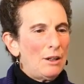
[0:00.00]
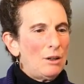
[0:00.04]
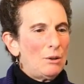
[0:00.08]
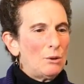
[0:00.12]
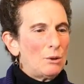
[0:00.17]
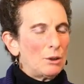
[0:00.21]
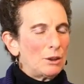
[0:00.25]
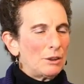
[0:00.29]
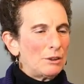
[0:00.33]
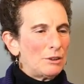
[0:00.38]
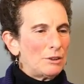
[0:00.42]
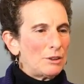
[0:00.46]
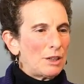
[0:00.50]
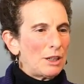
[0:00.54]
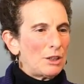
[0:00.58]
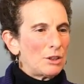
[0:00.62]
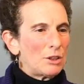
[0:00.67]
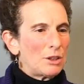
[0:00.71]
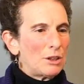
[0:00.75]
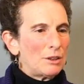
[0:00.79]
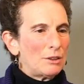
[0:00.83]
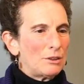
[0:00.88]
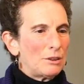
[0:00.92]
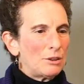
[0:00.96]

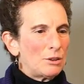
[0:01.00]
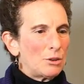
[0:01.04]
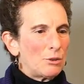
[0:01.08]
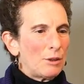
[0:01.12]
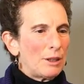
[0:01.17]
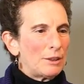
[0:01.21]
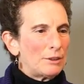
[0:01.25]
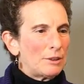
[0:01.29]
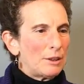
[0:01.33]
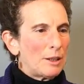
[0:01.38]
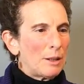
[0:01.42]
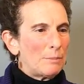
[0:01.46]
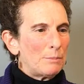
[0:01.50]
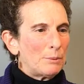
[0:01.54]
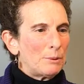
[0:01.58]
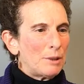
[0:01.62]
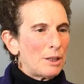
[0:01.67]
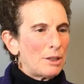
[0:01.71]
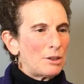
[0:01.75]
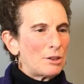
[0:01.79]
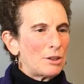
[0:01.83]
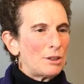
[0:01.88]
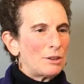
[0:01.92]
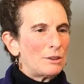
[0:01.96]
organizations and transit
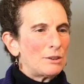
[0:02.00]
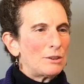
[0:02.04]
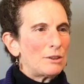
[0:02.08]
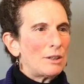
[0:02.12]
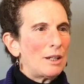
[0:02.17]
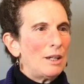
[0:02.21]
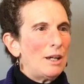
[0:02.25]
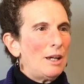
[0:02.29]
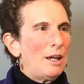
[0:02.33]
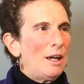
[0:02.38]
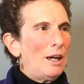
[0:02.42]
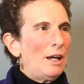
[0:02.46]
operations